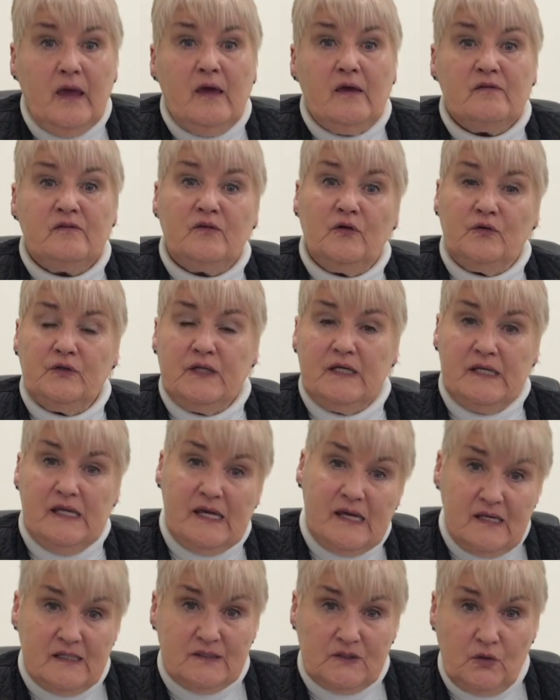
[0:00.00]
so that
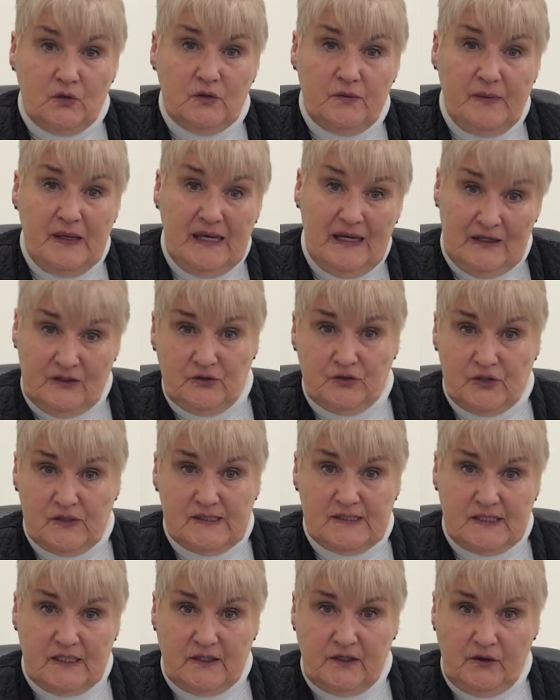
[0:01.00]
he's going to be
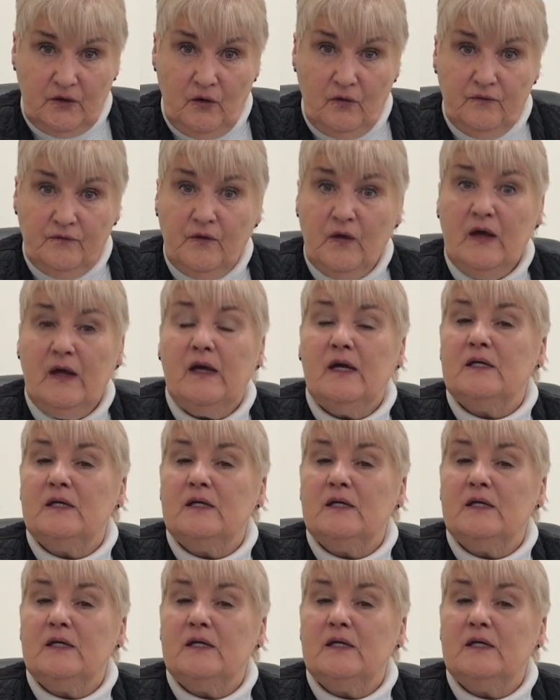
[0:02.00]
interested enough